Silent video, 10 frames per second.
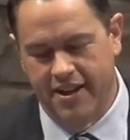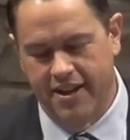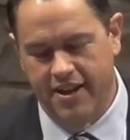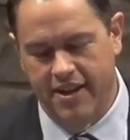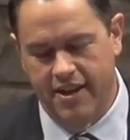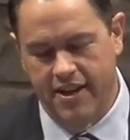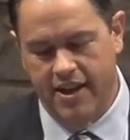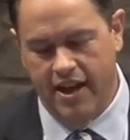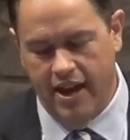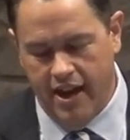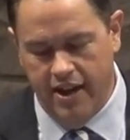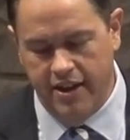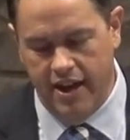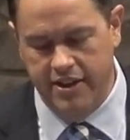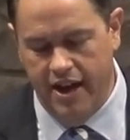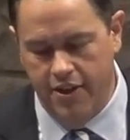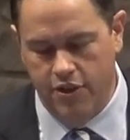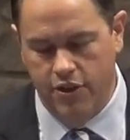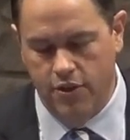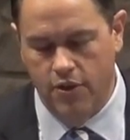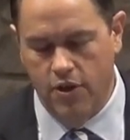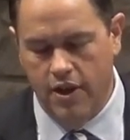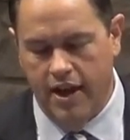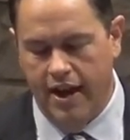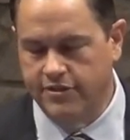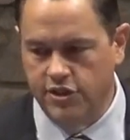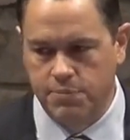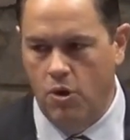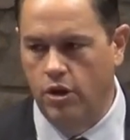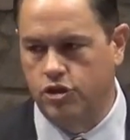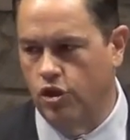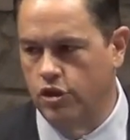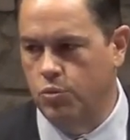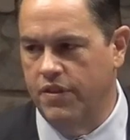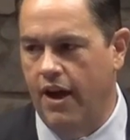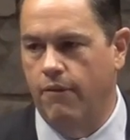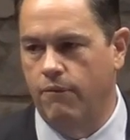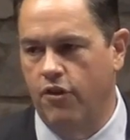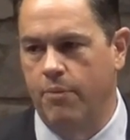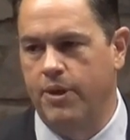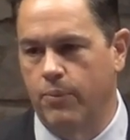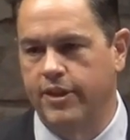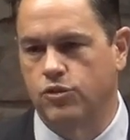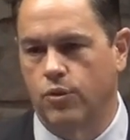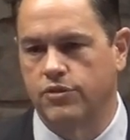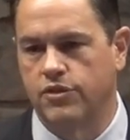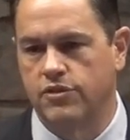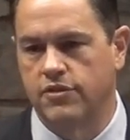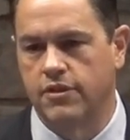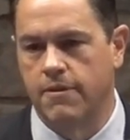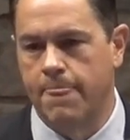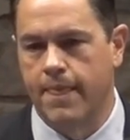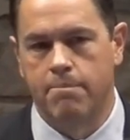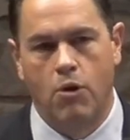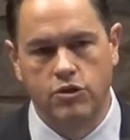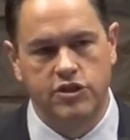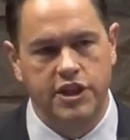And, and yet, as a small church without very many resources, mostly young people.